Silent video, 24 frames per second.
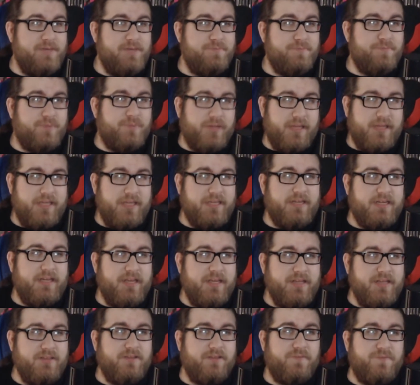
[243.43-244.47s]
play it
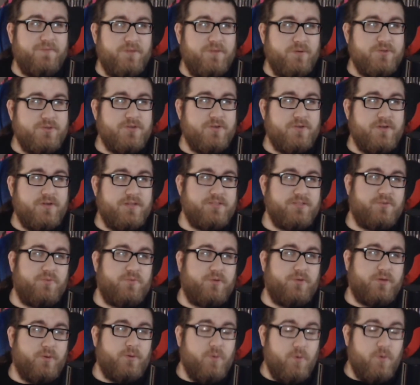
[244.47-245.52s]
in the future as a
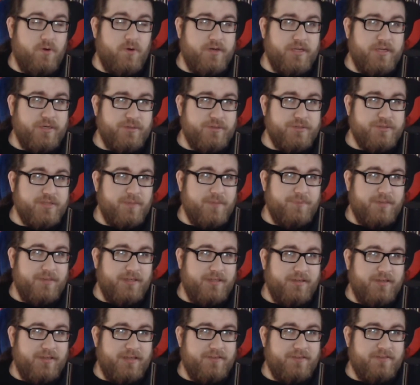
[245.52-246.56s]
recording or something
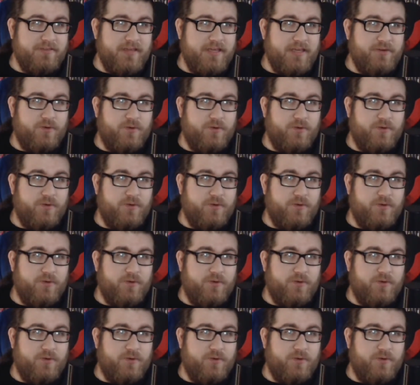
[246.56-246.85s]
like that.